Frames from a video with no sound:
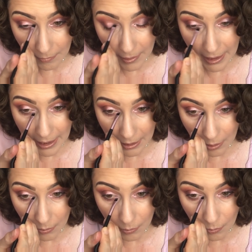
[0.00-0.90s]
my inner
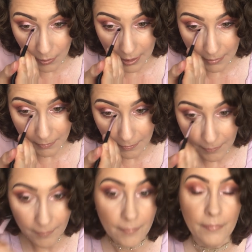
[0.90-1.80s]
corner.
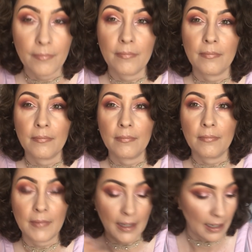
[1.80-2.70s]

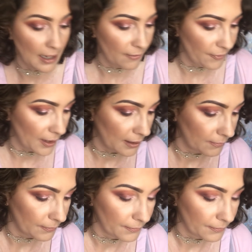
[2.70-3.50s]
Love that.